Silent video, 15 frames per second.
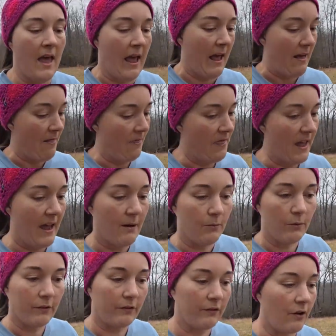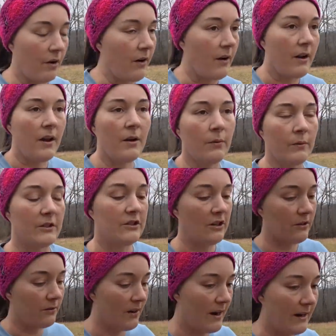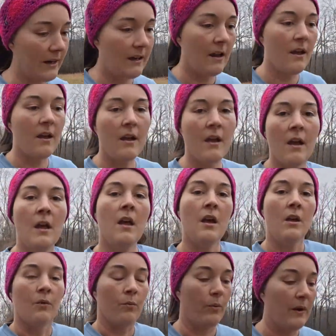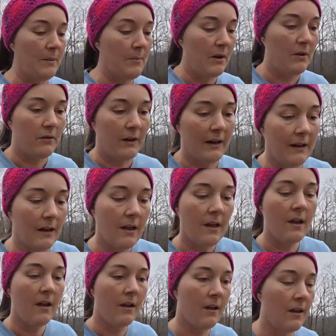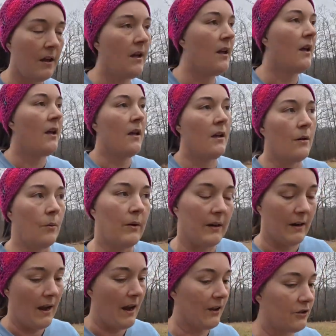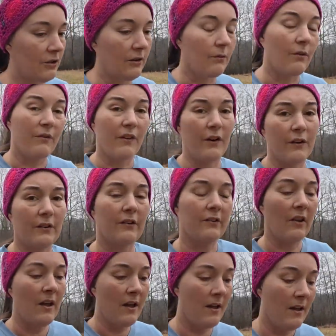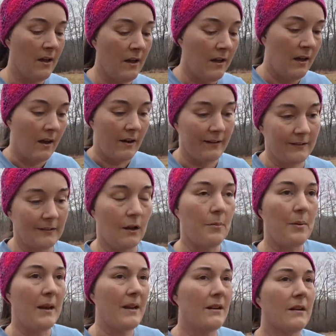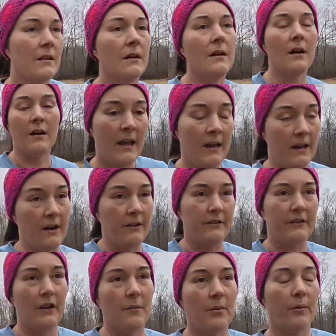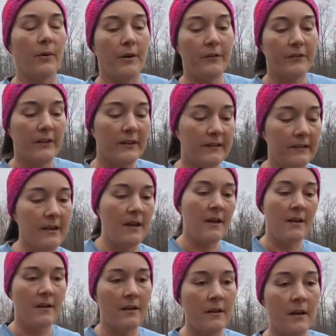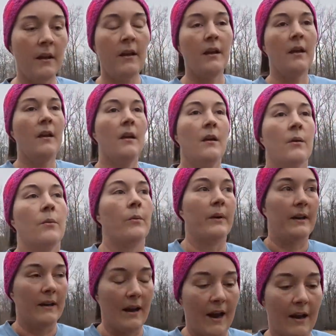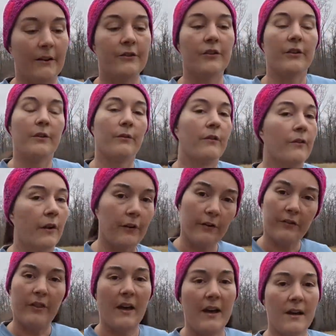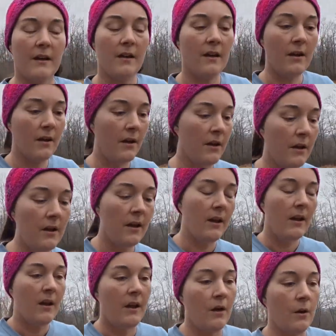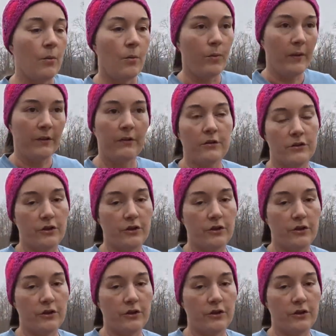and that will start regenerating, rebuilding. We can actually reverse osteopenia and osteoporosis. We can actually reverse that with good